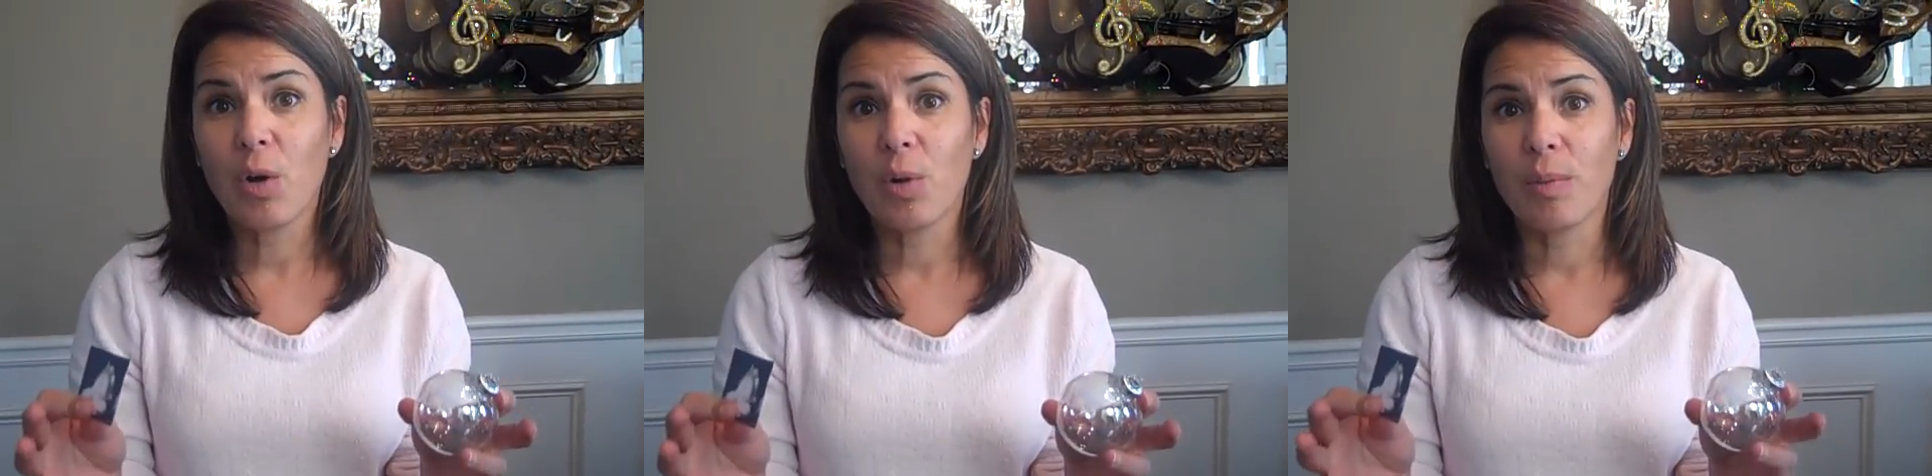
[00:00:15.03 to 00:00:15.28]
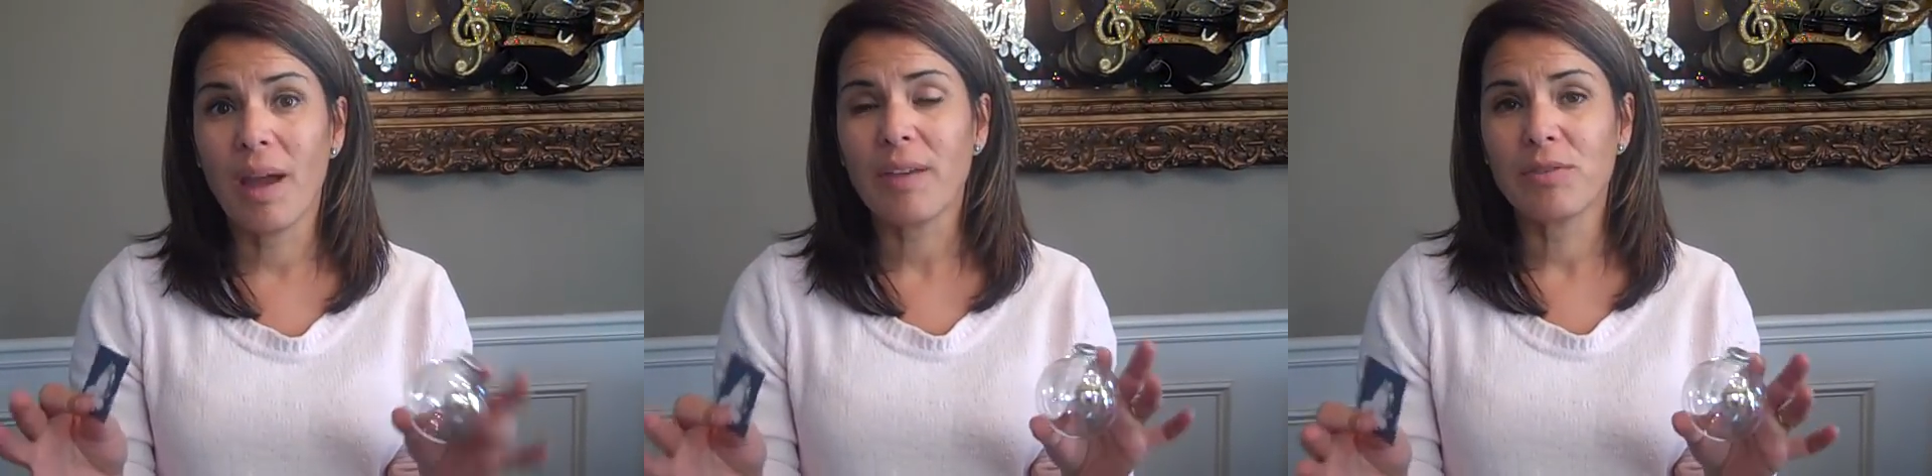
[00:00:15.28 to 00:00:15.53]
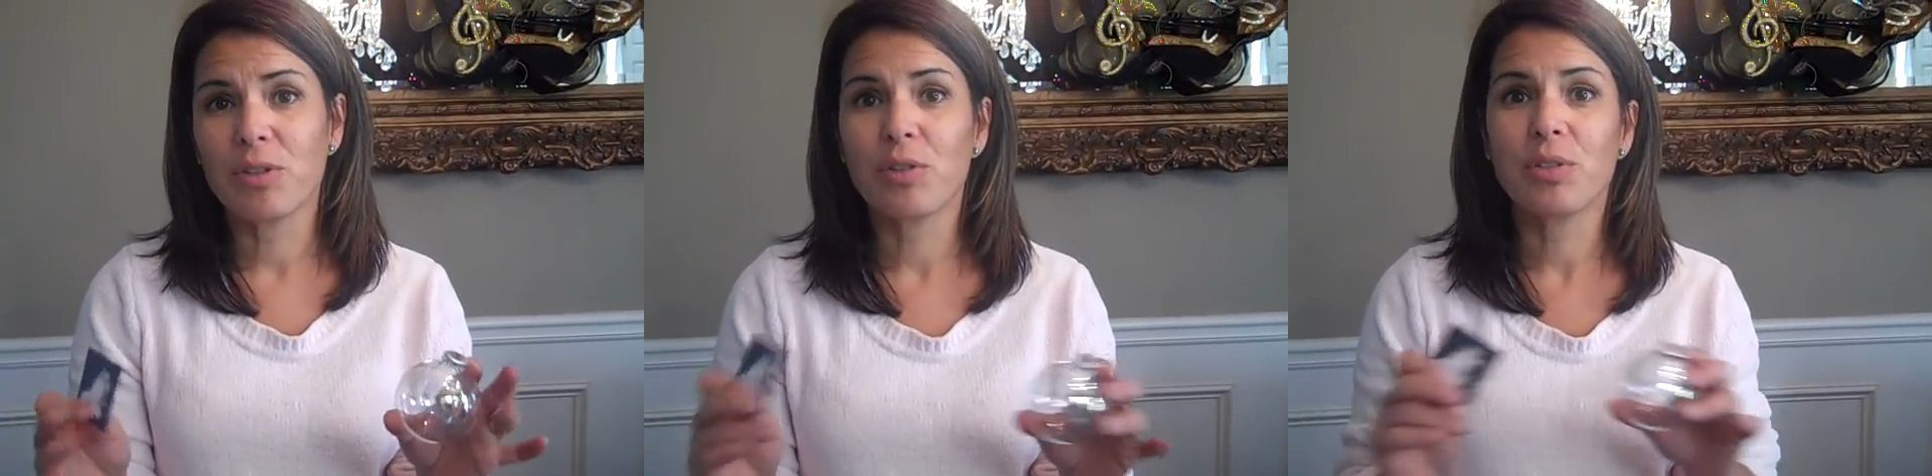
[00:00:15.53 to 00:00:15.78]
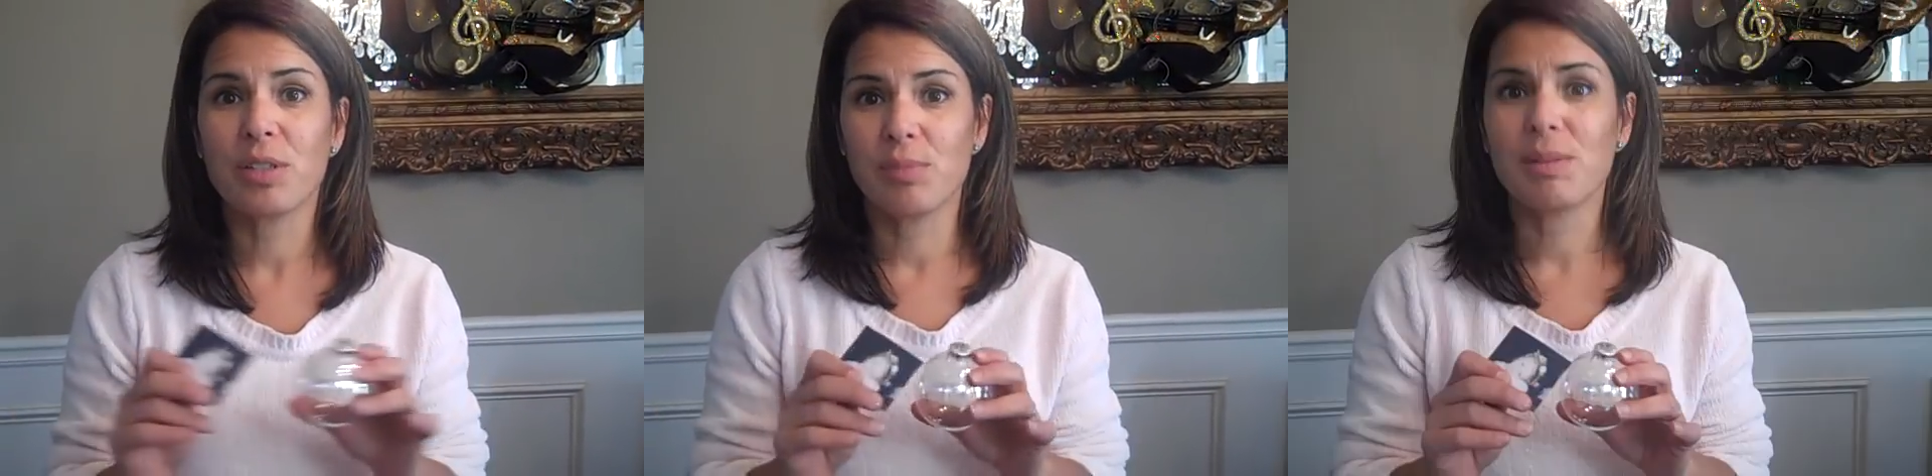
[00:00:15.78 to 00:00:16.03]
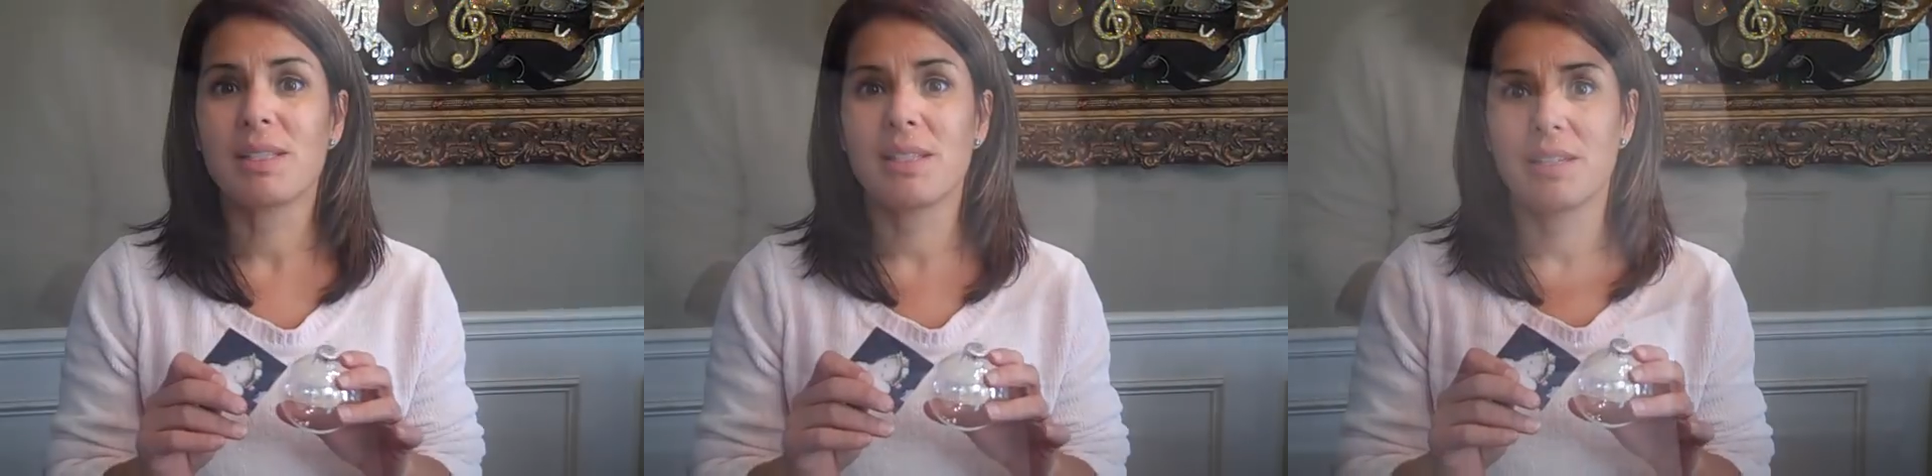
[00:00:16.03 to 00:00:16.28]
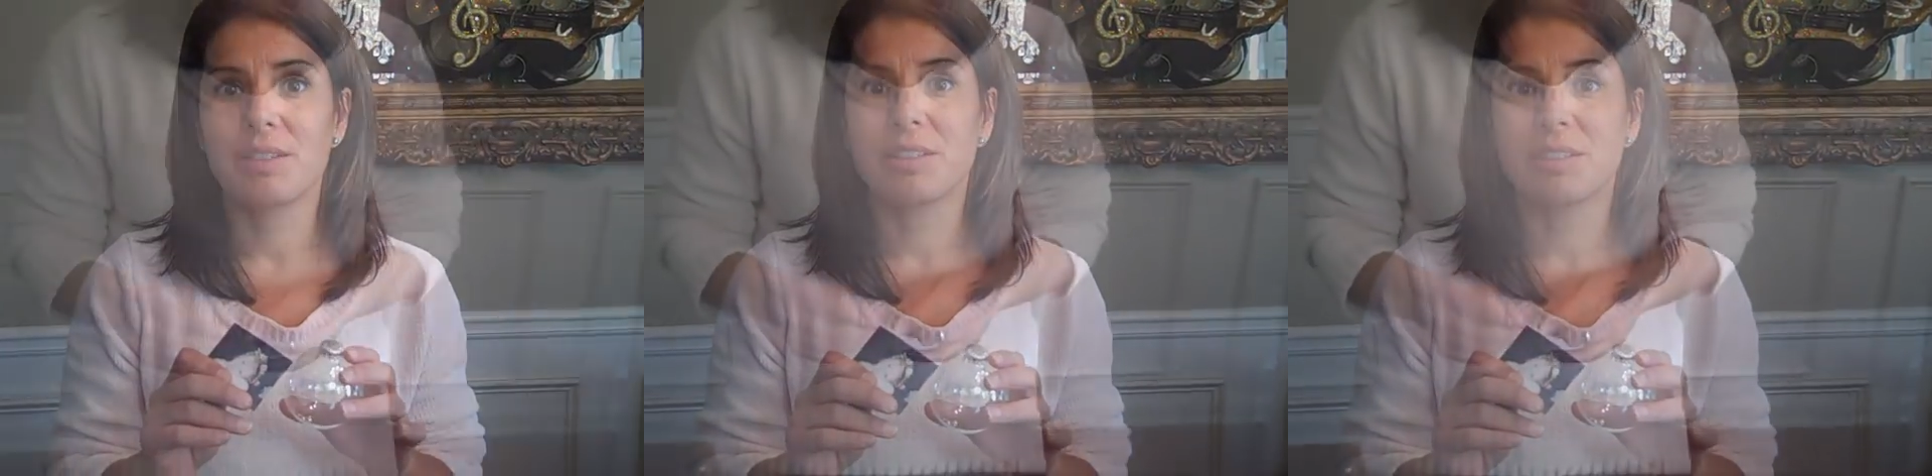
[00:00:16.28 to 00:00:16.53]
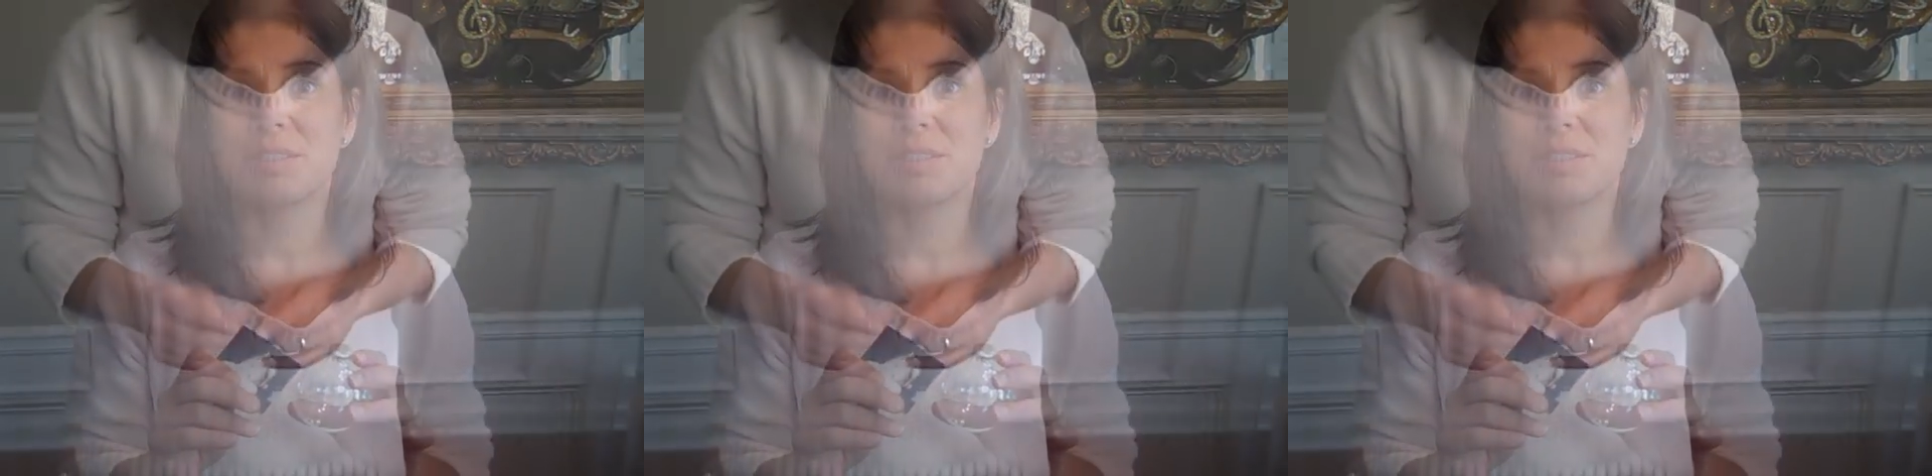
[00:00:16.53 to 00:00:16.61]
home after the Christmas dinner.